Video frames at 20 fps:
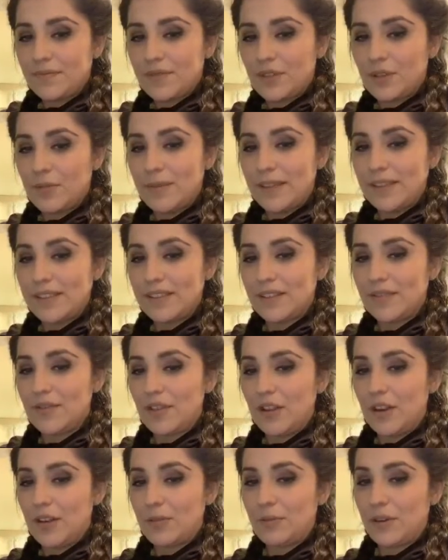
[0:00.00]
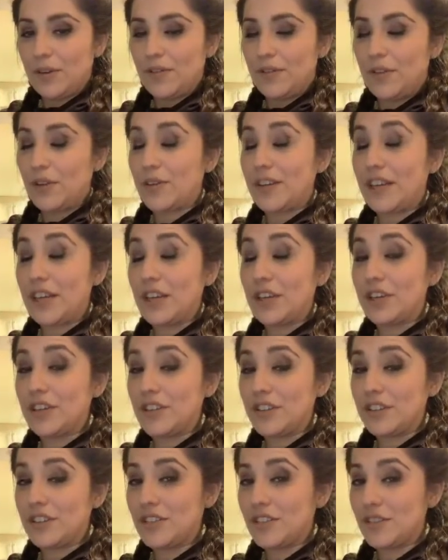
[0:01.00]
You missed the vlog preview? Okay,
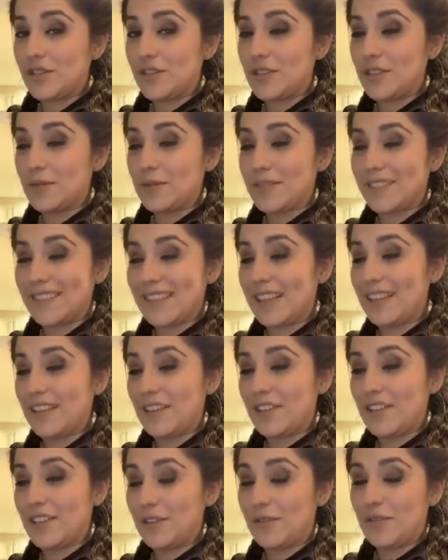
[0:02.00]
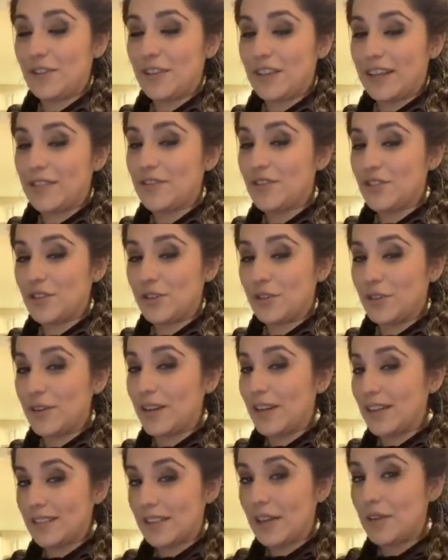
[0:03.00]
good, Joseph, because I literally feel like I've shown you
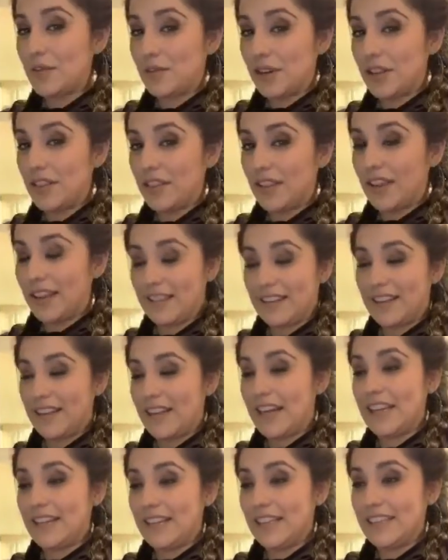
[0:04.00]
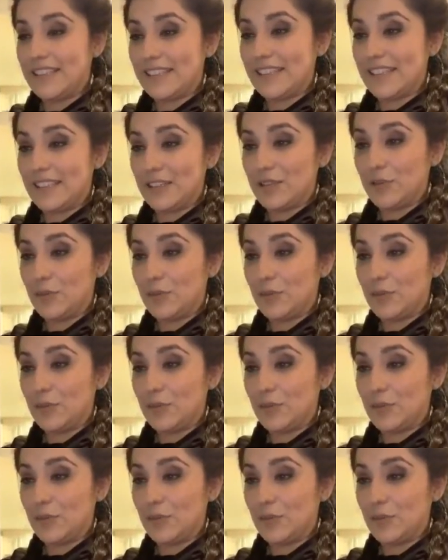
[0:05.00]
guys everything. Like, I need to get to